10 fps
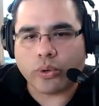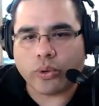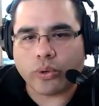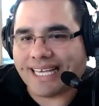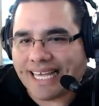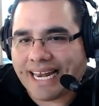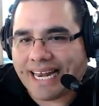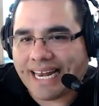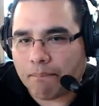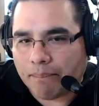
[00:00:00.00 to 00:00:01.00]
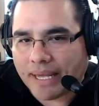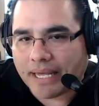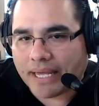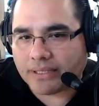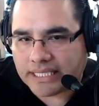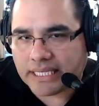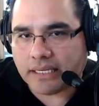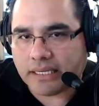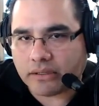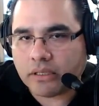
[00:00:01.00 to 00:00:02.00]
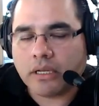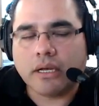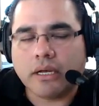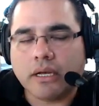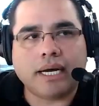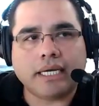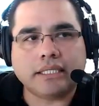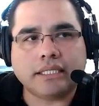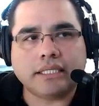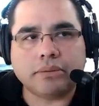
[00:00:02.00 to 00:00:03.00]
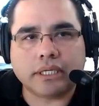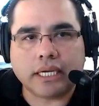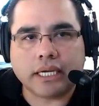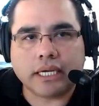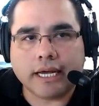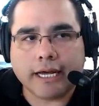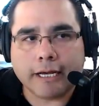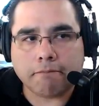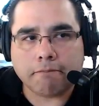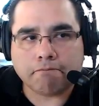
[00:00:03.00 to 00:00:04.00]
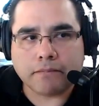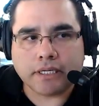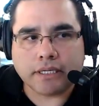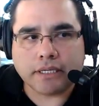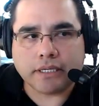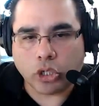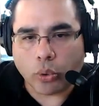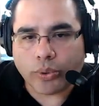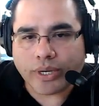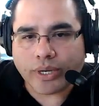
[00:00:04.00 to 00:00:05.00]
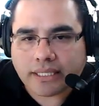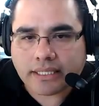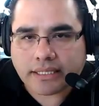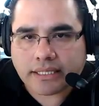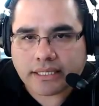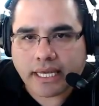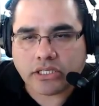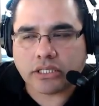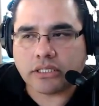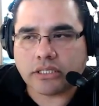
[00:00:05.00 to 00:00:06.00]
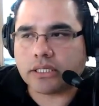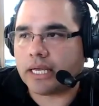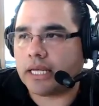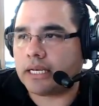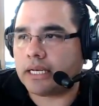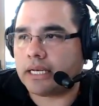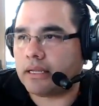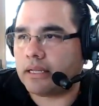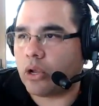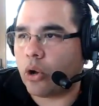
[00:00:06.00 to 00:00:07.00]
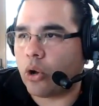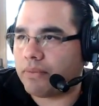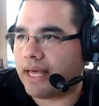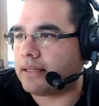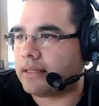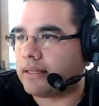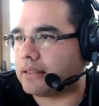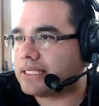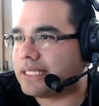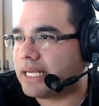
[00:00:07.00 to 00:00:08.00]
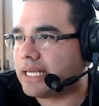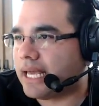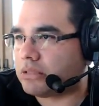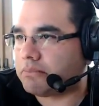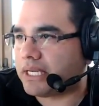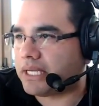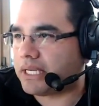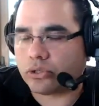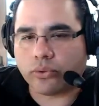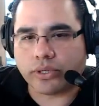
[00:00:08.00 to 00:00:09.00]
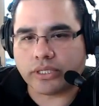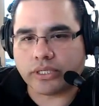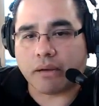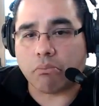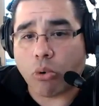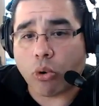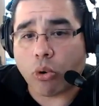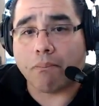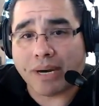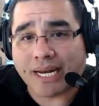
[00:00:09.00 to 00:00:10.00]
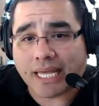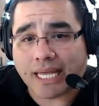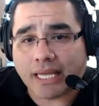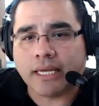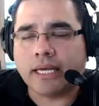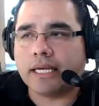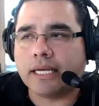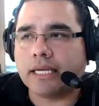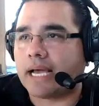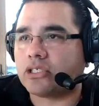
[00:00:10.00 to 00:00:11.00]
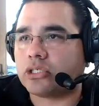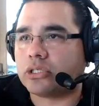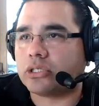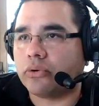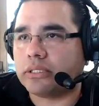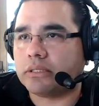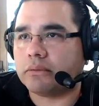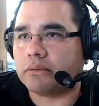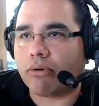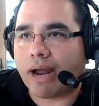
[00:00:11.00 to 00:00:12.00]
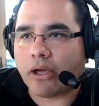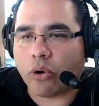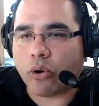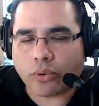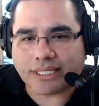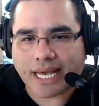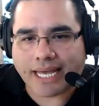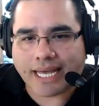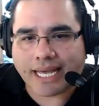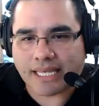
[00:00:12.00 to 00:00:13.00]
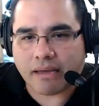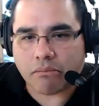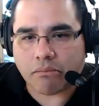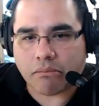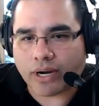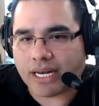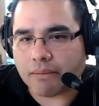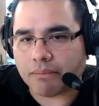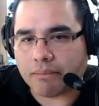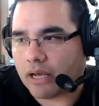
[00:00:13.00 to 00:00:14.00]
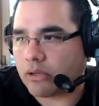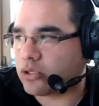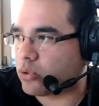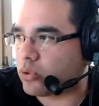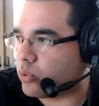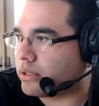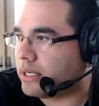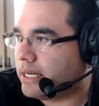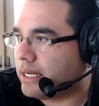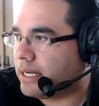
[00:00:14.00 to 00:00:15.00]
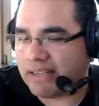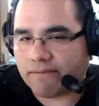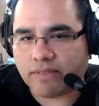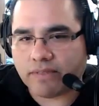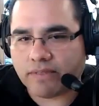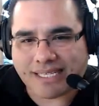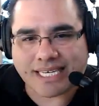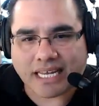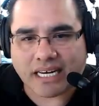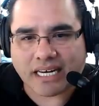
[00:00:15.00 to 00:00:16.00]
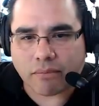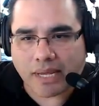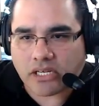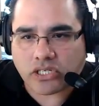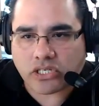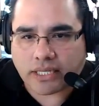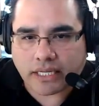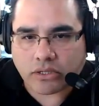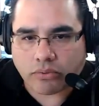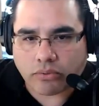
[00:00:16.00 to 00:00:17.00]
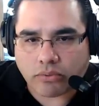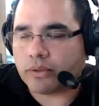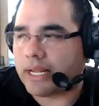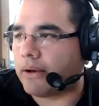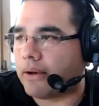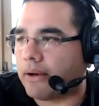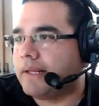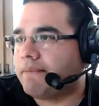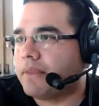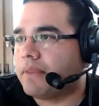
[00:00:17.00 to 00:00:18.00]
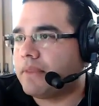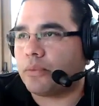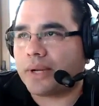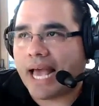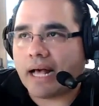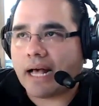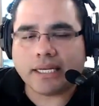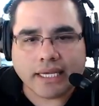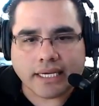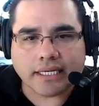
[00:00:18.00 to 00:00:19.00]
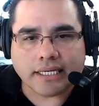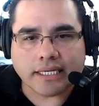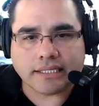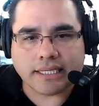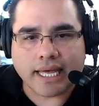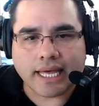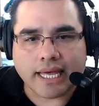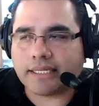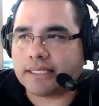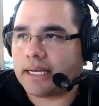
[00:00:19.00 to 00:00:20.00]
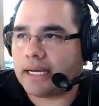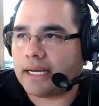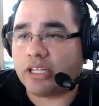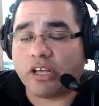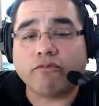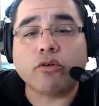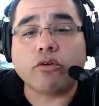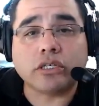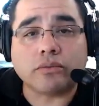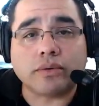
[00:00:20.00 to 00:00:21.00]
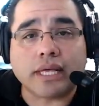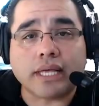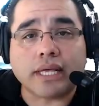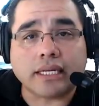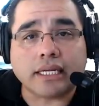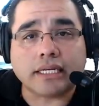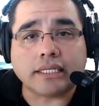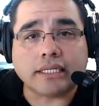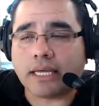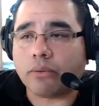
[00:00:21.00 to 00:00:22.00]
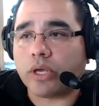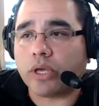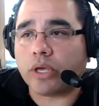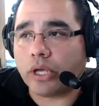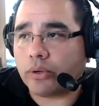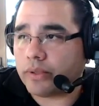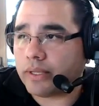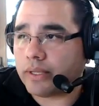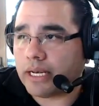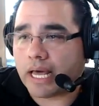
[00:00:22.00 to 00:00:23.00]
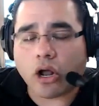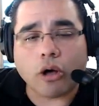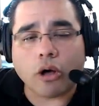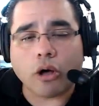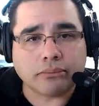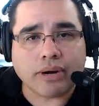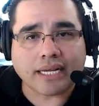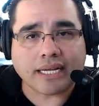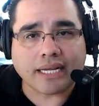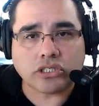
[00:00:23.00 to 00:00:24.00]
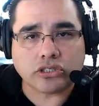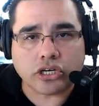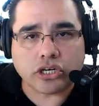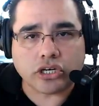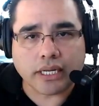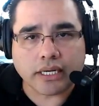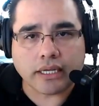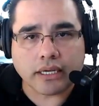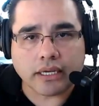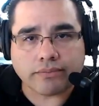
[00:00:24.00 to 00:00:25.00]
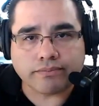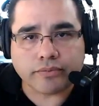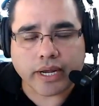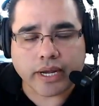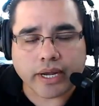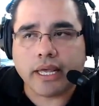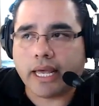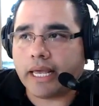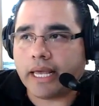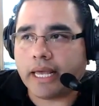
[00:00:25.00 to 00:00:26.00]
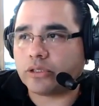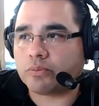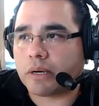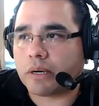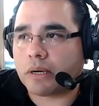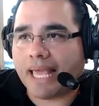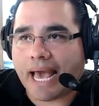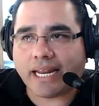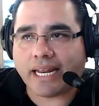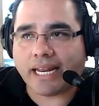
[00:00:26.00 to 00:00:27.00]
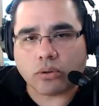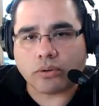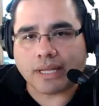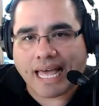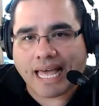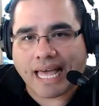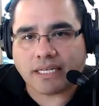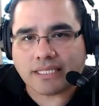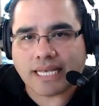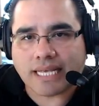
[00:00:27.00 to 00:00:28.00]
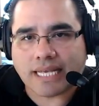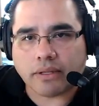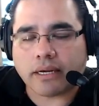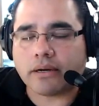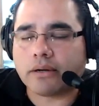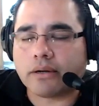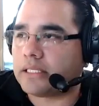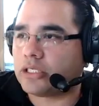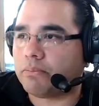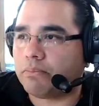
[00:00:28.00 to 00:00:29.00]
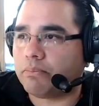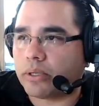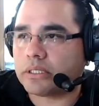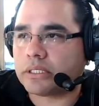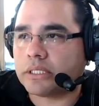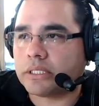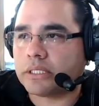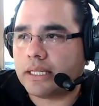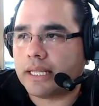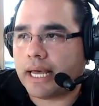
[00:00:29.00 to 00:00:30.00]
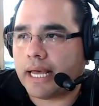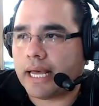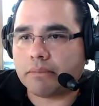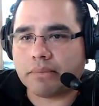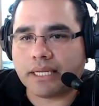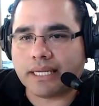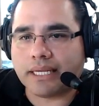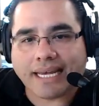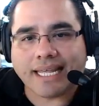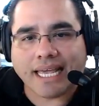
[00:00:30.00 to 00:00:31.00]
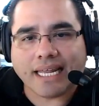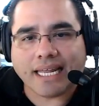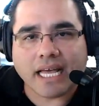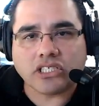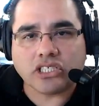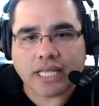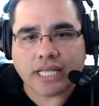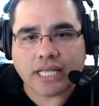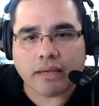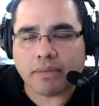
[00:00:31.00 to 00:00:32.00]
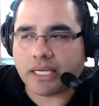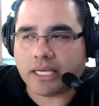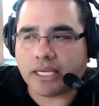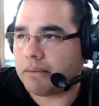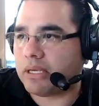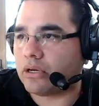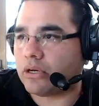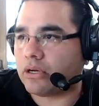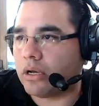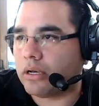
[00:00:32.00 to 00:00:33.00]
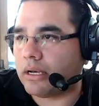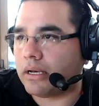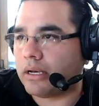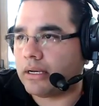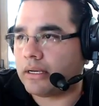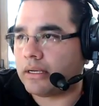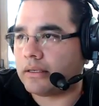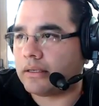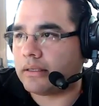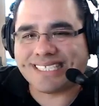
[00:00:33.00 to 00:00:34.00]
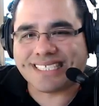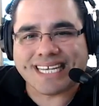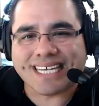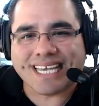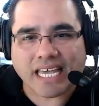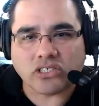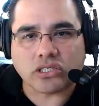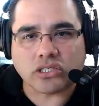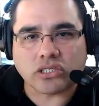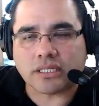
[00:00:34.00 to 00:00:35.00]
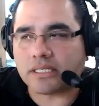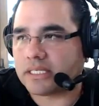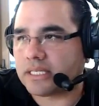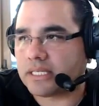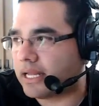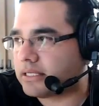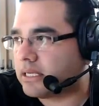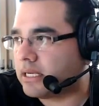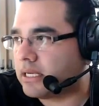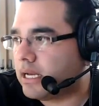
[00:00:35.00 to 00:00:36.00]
going to get a better deal by simply going to the listing agent and hope that the listing agent, because they're going to make more money, is actually going to prioritize them over anybody else or give them inside information that they don't know. Now, the reality is that the unfortunate reality is that we all know that not all practitioners are created equal, right? And there's probably anecdotal evidence out there that supports that somebody can gain an edge that way because maybe a listing agent is not